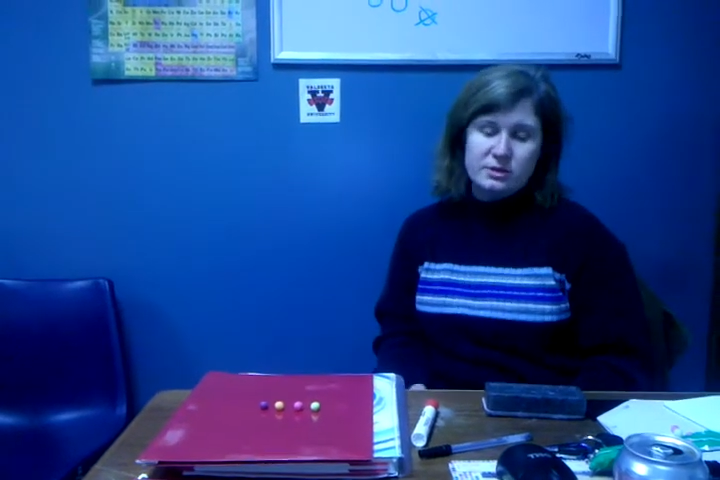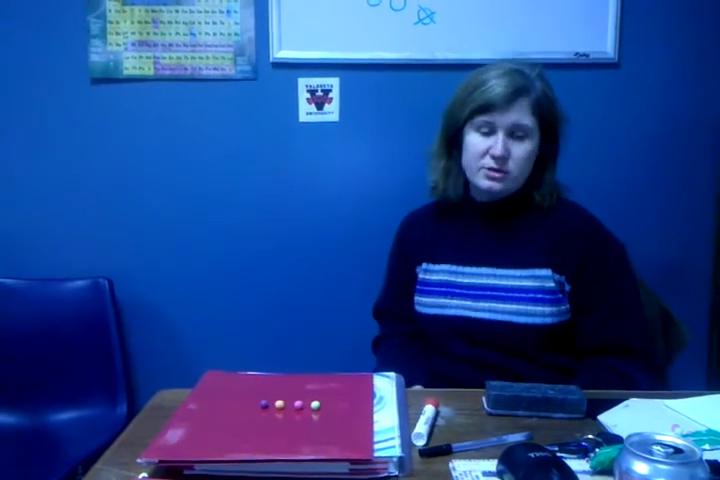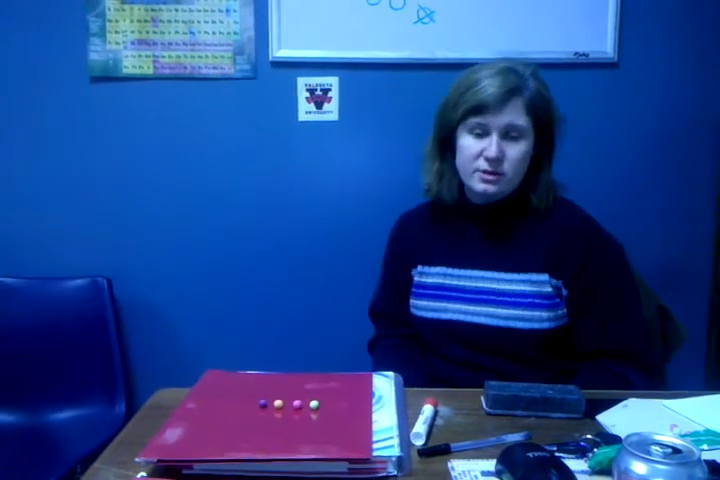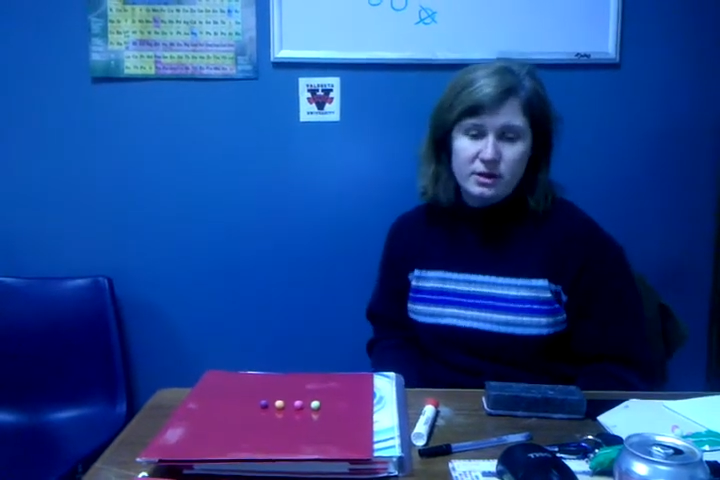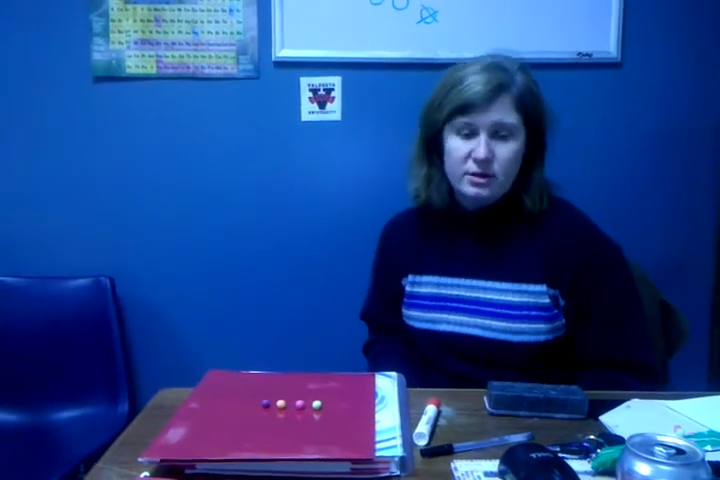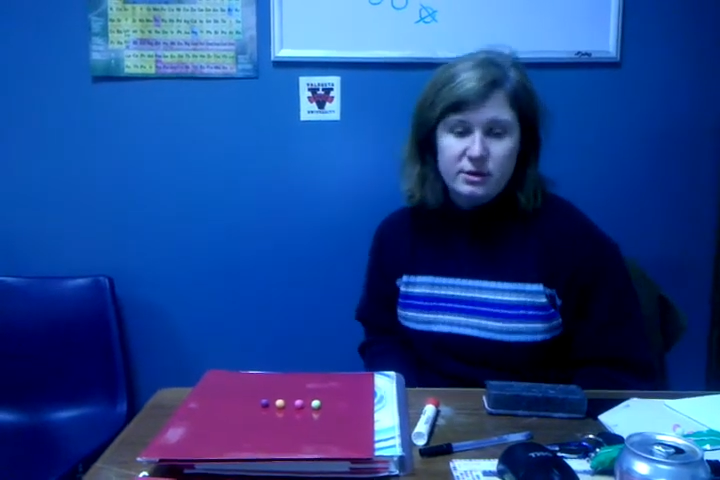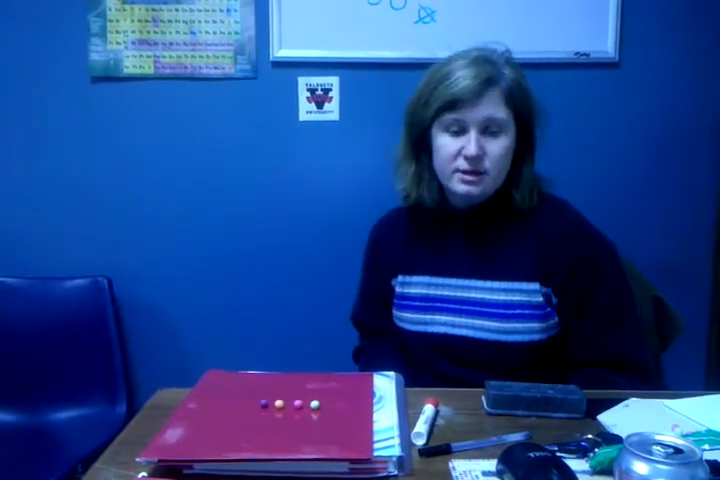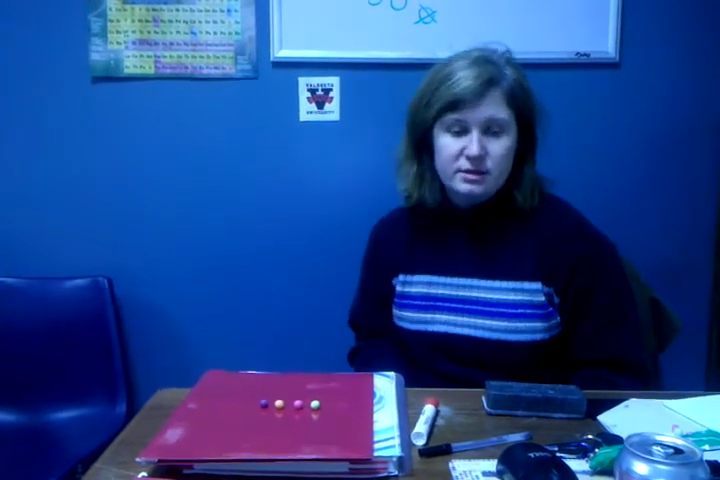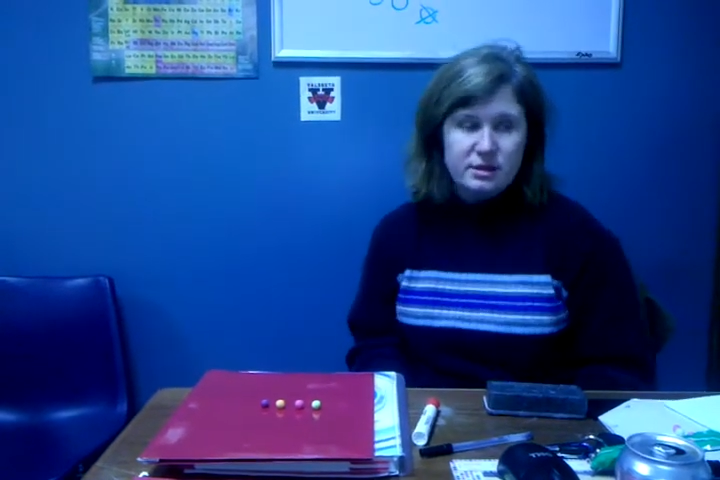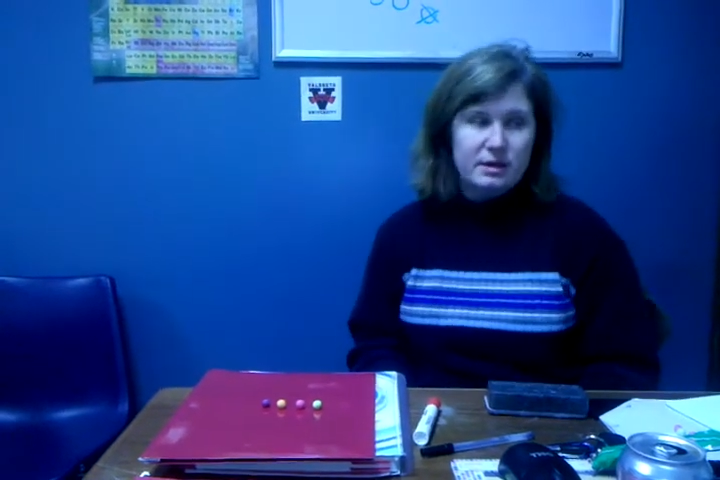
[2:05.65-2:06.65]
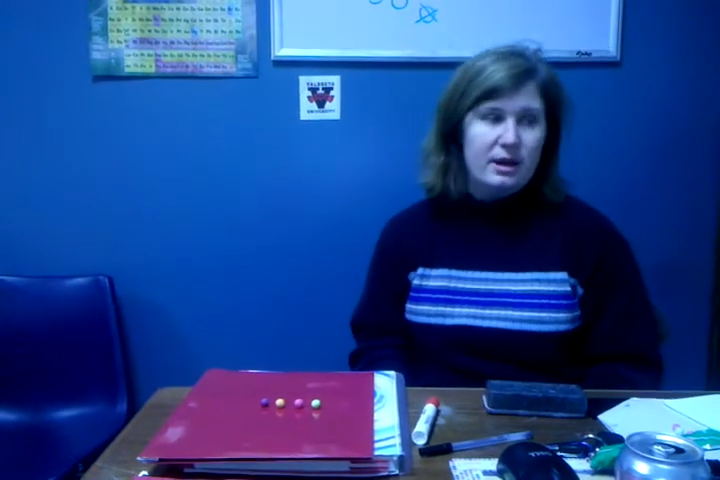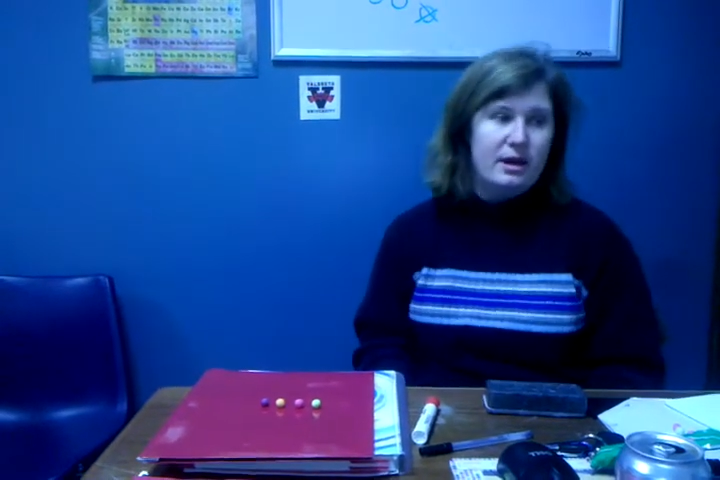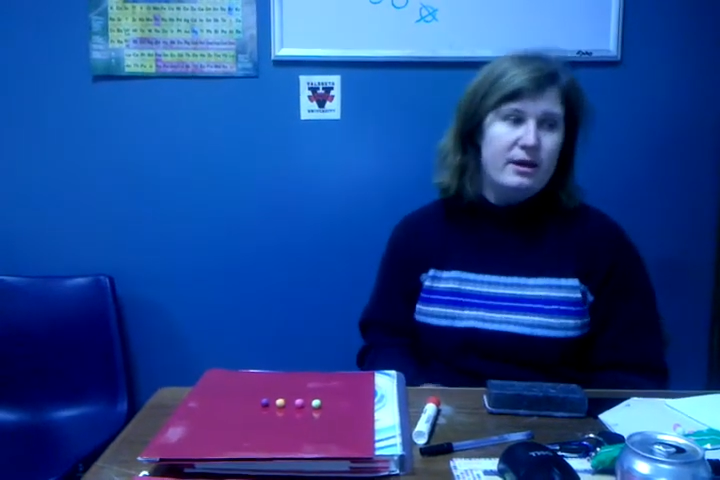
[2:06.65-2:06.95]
making sure that all kids can